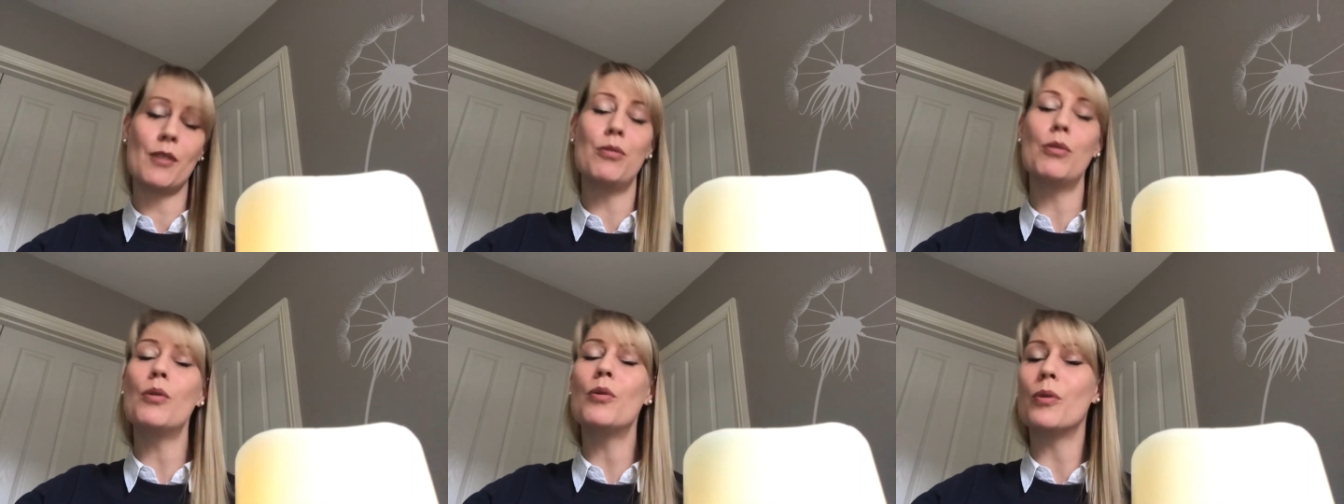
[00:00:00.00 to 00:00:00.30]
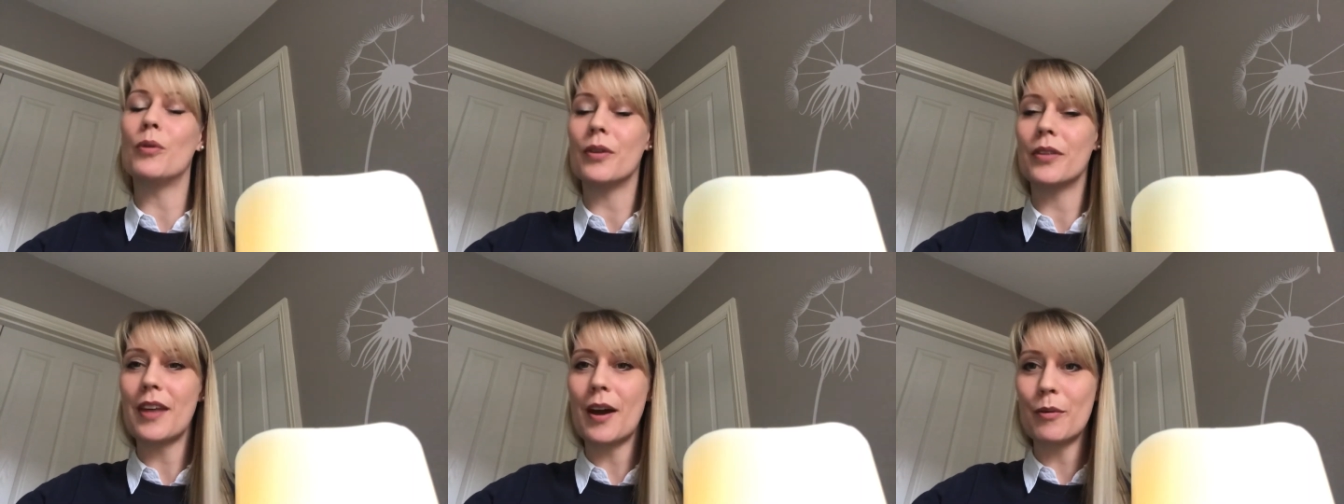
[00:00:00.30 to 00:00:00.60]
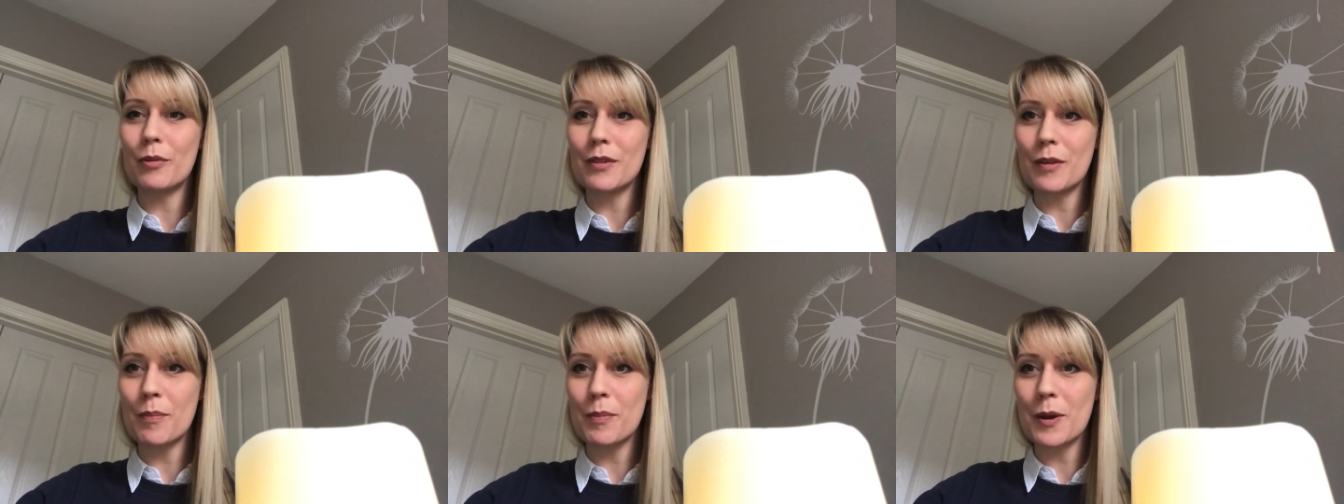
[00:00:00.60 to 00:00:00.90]
Whew, that
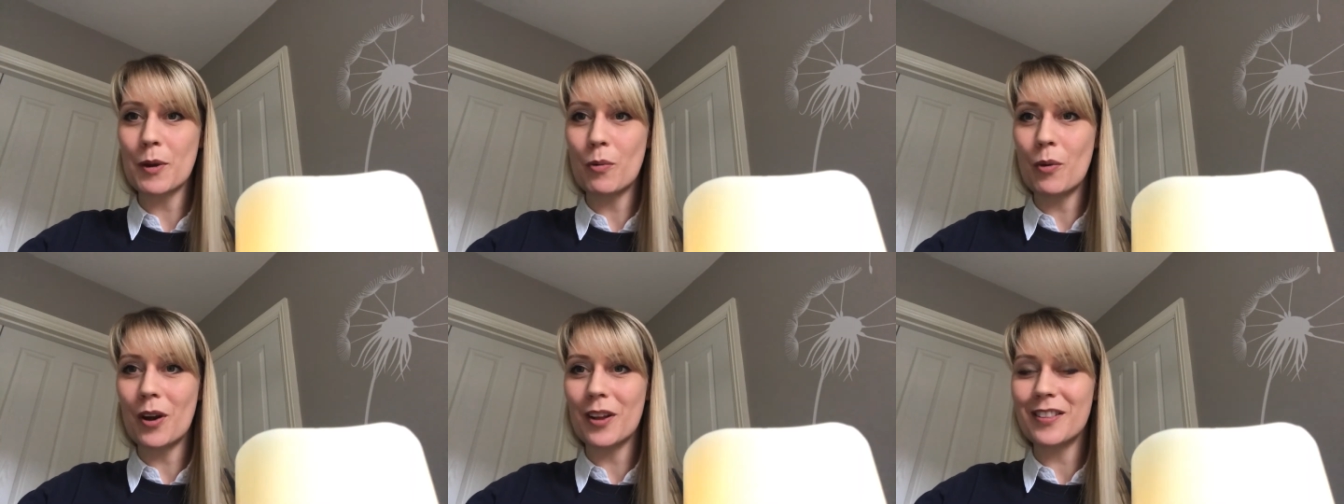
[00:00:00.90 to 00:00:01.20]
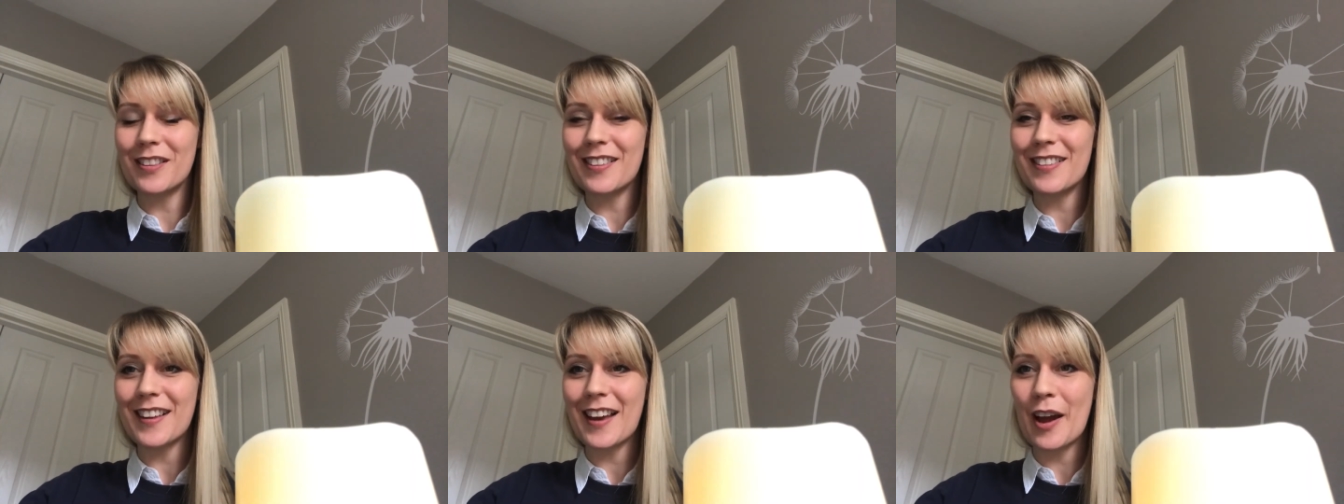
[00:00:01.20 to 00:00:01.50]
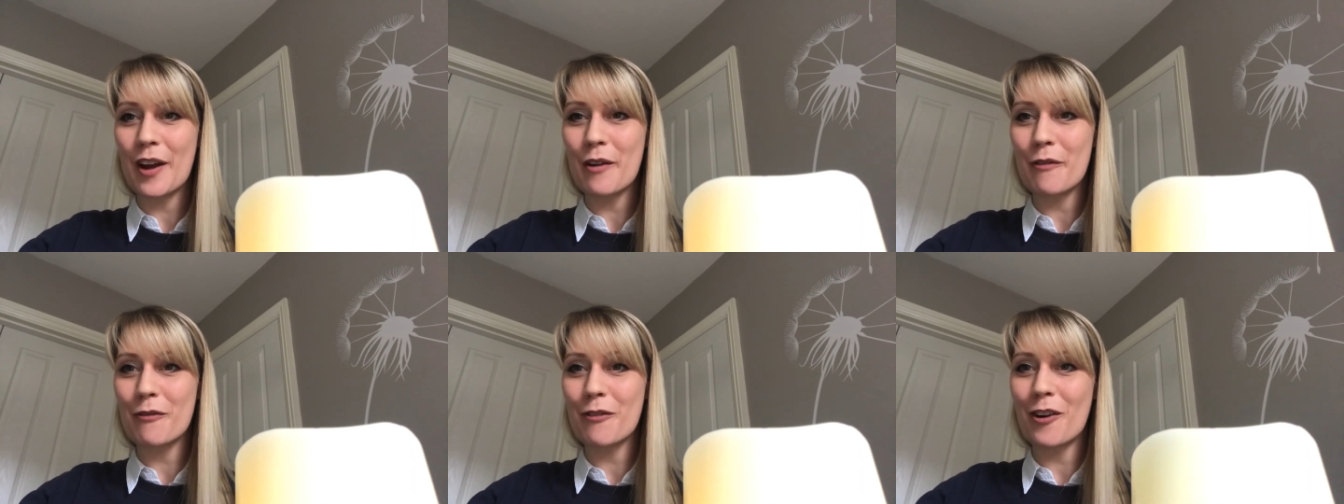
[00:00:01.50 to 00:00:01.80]
was a big word to say
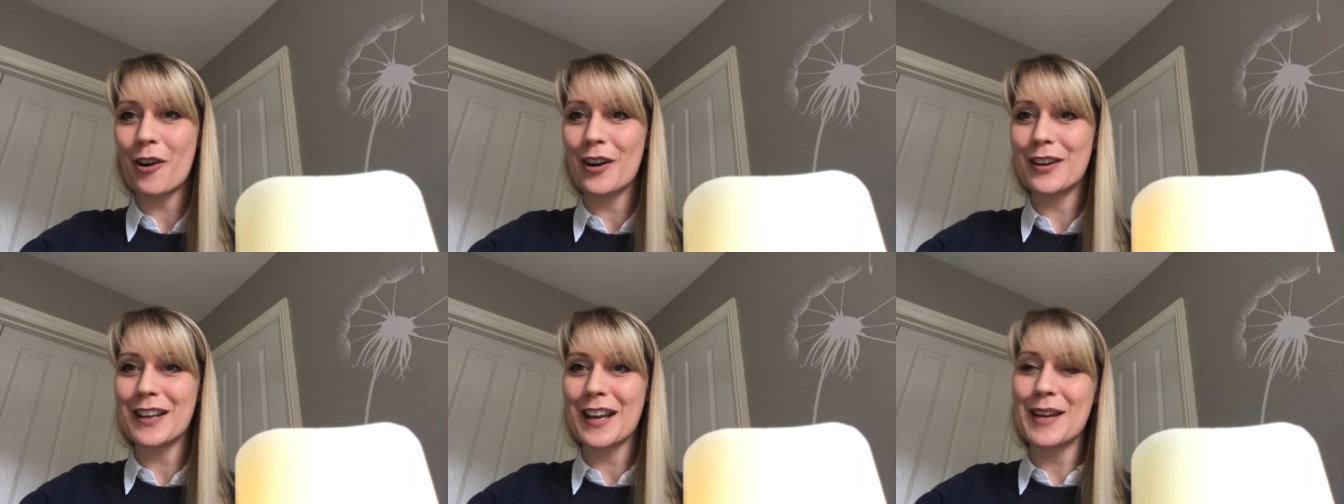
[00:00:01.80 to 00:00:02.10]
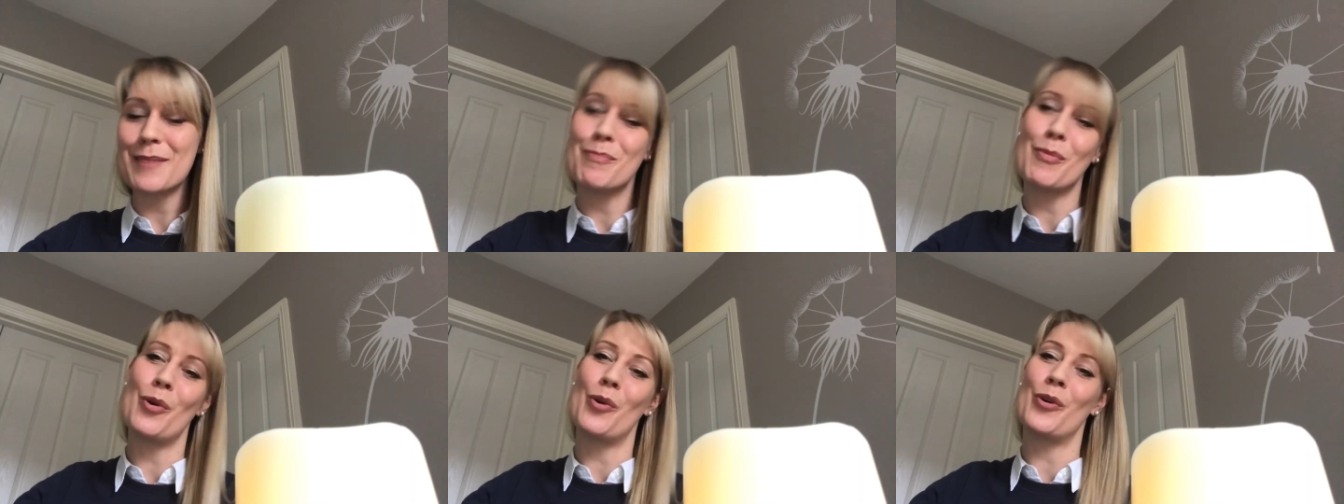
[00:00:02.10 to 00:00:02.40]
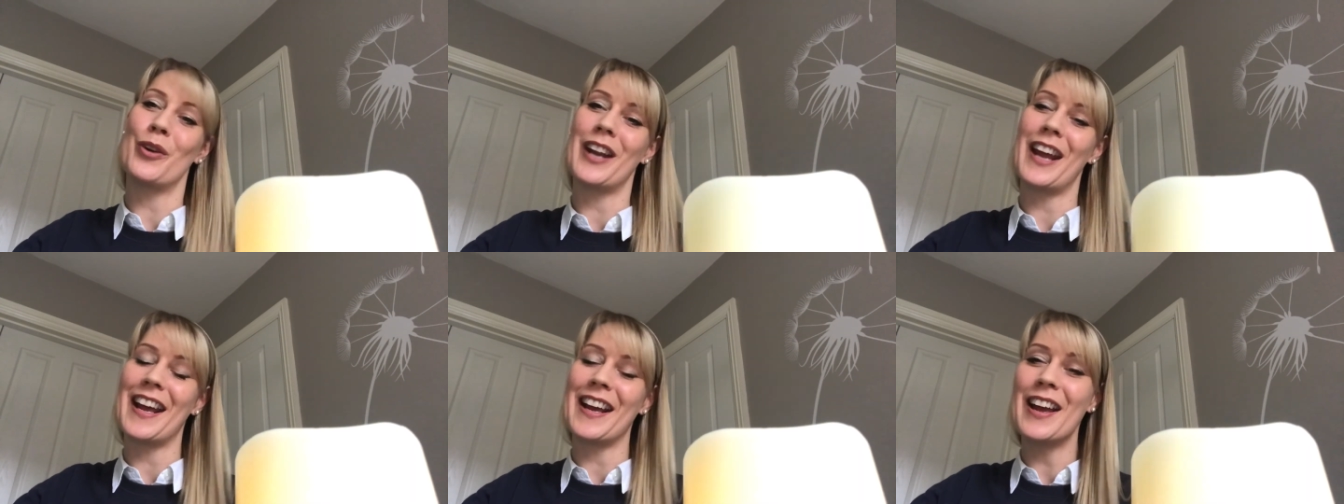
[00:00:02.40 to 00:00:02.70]
on a Friday
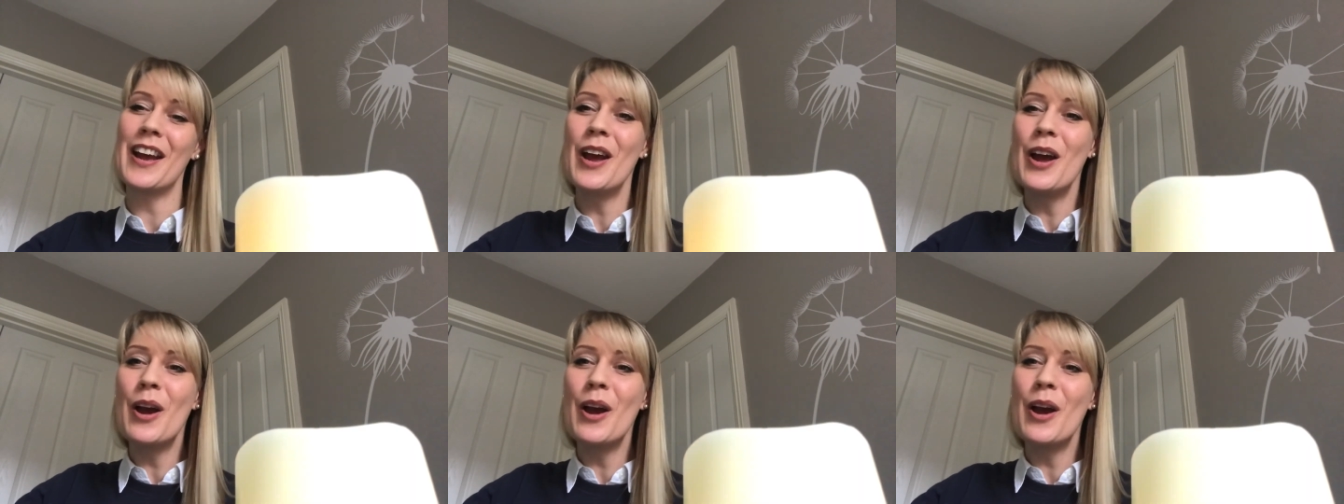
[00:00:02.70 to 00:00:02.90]
morning.